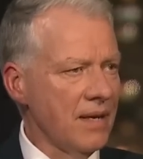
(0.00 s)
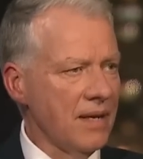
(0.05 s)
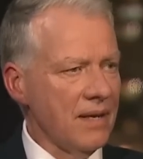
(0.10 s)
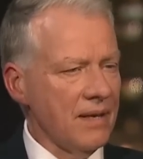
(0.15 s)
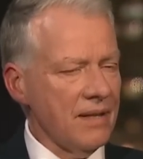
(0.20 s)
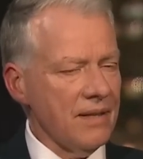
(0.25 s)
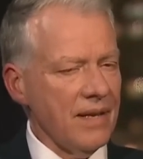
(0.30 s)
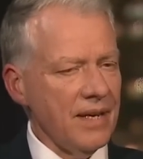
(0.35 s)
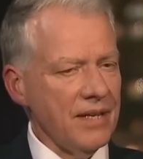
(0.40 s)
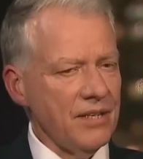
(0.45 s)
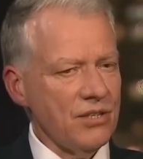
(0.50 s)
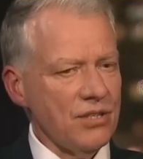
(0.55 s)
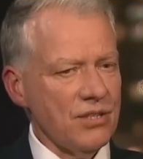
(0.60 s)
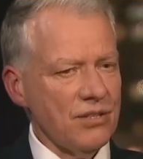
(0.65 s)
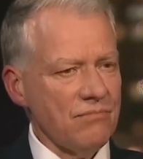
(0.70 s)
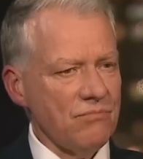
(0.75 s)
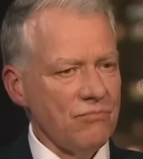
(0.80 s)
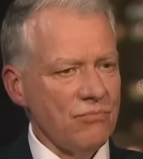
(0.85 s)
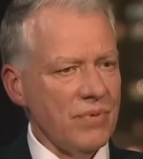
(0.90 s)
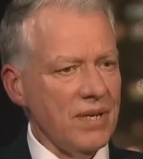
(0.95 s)
Mm. They
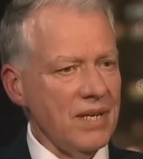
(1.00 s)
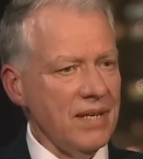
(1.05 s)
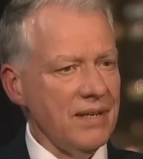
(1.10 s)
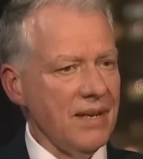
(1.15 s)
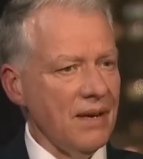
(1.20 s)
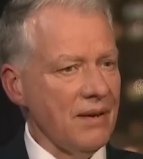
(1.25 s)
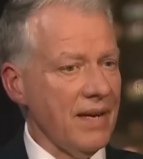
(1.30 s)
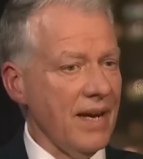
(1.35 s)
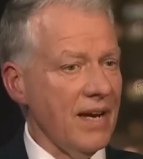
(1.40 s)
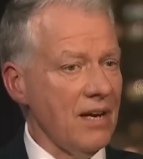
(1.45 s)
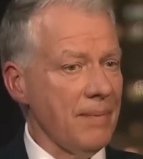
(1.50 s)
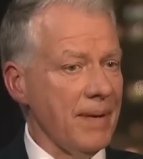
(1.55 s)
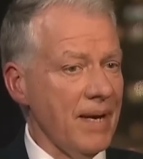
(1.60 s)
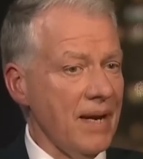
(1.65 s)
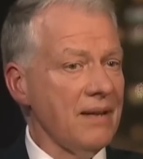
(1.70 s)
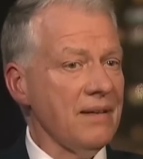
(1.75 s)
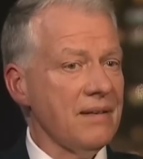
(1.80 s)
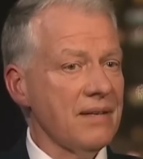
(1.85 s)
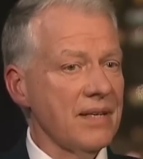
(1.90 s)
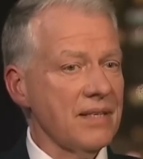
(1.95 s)
just really don't care about
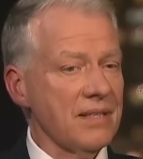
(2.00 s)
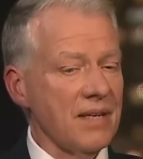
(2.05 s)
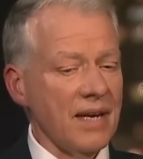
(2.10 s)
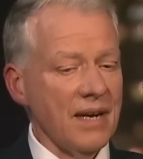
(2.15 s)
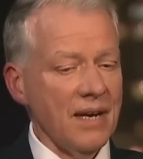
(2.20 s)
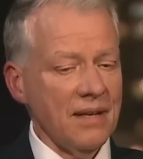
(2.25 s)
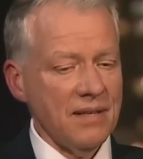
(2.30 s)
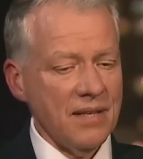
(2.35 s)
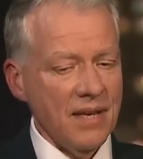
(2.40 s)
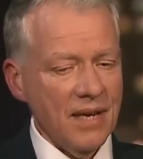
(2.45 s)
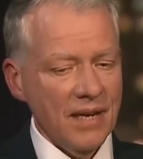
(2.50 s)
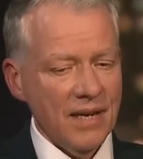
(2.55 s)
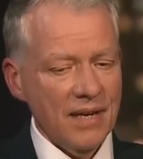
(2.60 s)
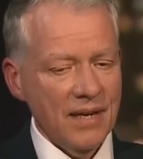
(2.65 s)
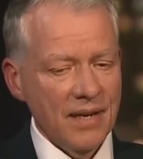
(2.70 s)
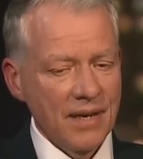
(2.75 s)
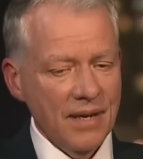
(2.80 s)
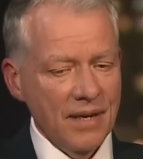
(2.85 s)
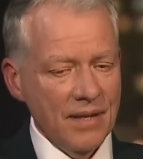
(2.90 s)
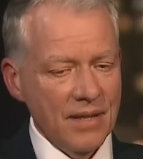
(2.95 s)
anything. And I think
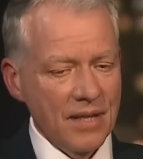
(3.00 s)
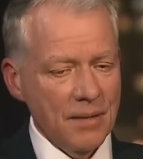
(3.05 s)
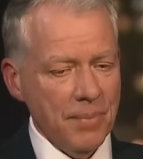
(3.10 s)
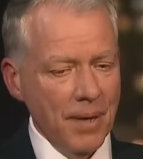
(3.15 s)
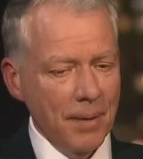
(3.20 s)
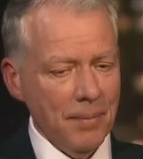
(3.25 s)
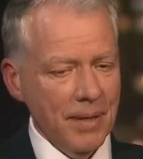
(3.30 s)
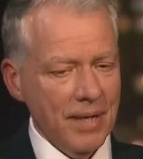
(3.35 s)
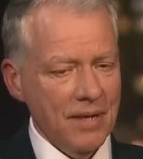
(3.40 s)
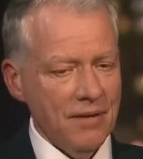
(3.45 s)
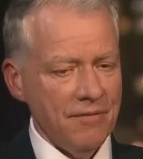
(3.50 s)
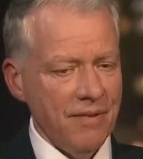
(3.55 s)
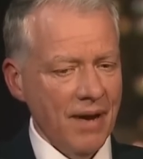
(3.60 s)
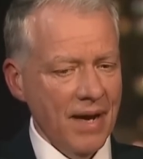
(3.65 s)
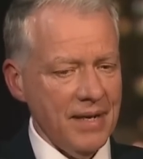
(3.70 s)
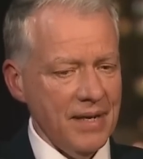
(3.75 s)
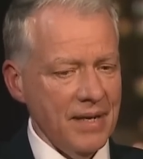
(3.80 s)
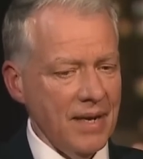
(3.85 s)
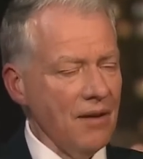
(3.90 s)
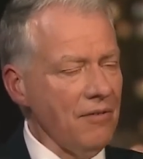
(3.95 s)
the public have
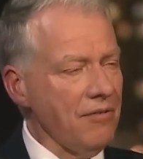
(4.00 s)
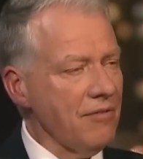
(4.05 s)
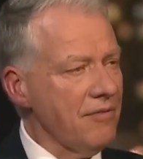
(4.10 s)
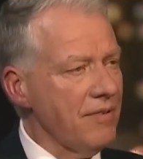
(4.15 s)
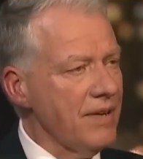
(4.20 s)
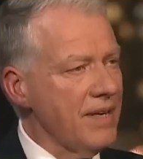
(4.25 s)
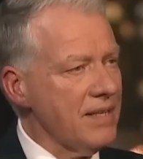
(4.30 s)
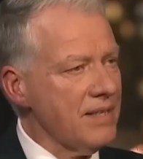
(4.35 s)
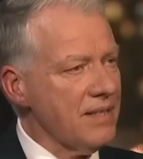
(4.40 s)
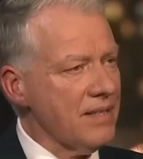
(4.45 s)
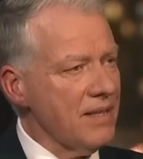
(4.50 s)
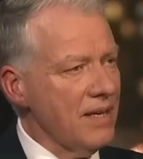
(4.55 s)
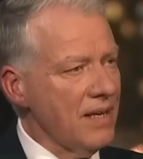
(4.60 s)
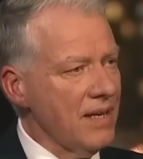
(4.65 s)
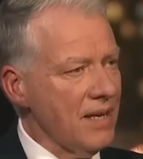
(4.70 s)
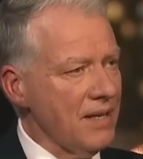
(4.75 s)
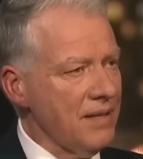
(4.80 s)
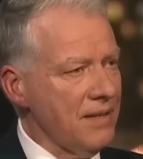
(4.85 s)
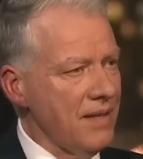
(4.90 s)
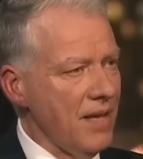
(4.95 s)
had enough of it,
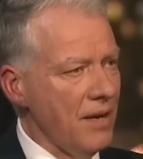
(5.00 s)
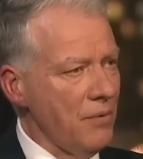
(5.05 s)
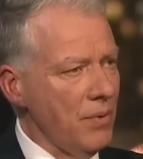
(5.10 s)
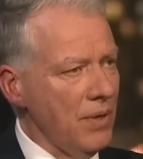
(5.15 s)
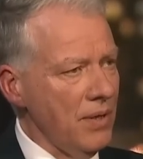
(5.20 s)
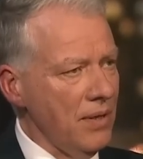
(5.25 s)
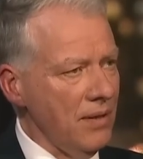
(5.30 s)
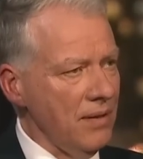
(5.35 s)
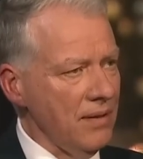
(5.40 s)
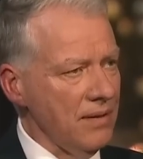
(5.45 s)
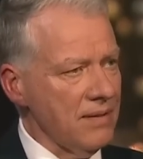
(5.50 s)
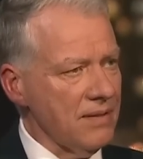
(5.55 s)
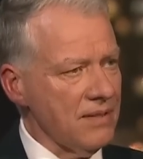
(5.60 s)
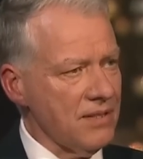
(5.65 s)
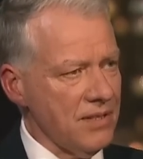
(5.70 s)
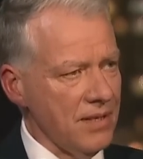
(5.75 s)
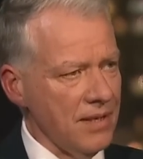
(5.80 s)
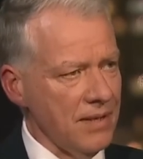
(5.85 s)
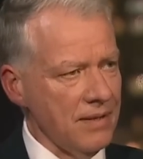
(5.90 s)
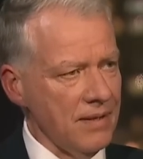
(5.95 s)
and I think they will
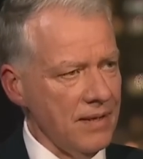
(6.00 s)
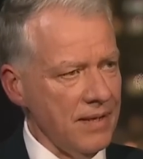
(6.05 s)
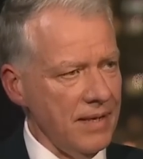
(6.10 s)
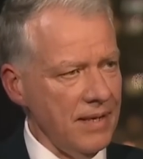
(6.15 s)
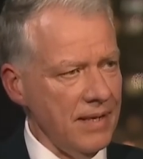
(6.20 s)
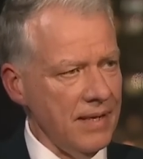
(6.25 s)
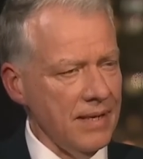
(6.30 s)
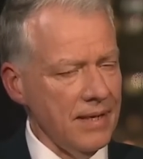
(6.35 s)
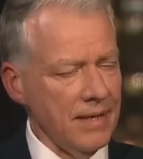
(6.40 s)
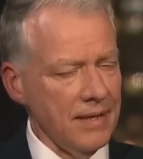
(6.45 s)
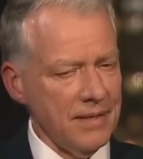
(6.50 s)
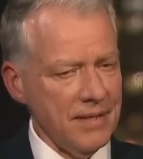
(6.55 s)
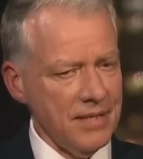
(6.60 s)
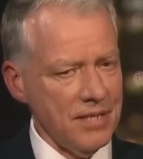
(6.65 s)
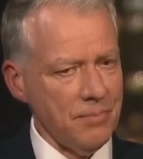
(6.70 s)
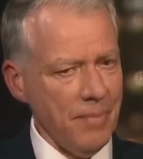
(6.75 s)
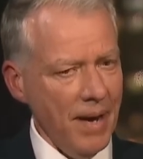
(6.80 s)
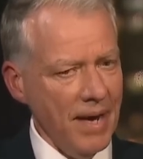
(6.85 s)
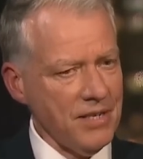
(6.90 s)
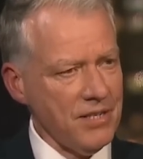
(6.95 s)
certainly uh,
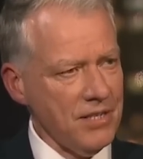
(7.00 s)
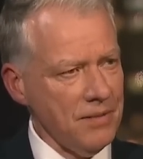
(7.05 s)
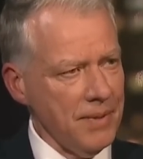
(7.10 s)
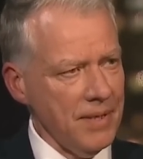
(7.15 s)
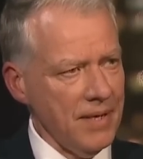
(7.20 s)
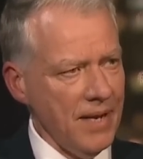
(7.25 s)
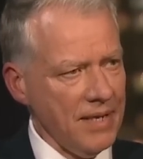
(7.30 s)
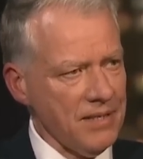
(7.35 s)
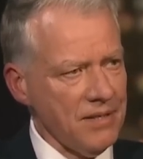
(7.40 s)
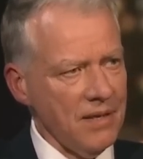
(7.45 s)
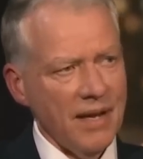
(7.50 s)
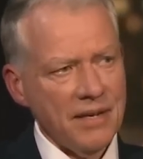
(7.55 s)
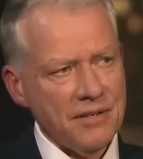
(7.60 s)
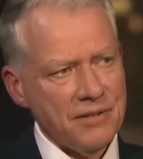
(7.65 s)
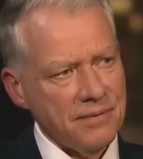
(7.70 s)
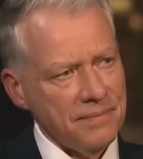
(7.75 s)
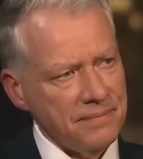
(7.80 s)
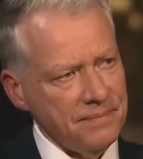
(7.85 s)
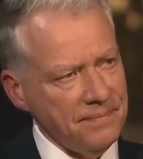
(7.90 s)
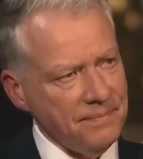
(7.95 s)
dispatch them in the next
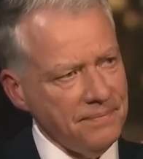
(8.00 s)
election.